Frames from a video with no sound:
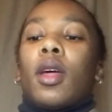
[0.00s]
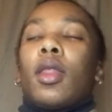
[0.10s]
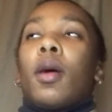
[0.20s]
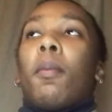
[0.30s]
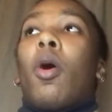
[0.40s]

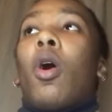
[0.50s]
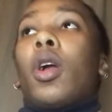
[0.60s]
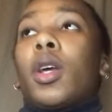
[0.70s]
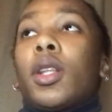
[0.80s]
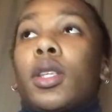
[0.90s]
the
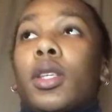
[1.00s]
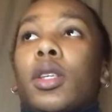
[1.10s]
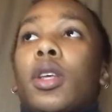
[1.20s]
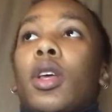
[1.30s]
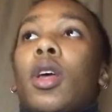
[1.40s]
markets
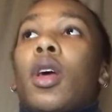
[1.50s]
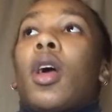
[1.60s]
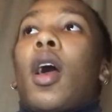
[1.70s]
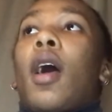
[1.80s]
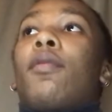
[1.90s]

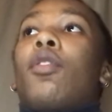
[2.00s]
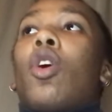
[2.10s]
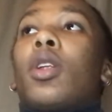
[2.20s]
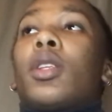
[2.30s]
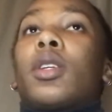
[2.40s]
have
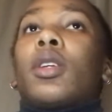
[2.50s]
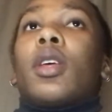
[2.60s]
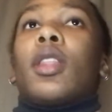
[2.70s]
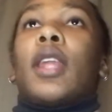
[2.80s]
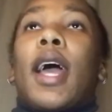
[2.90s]
not,
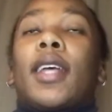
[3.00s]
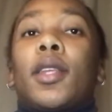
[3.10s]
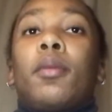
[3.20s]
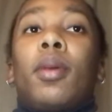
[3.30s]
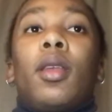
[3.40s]
there
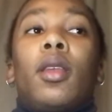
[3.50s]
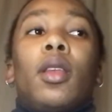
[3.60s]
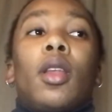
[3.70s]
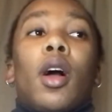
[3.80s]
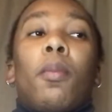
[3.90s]
hasn't
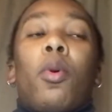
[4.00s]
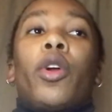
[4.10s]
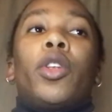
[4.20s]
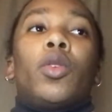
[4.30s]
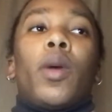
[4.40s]
been a
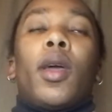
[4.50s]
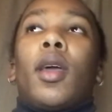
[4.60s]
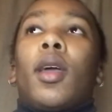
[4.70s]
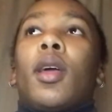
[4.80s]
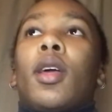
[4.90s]
point
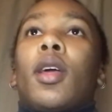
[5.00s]
where,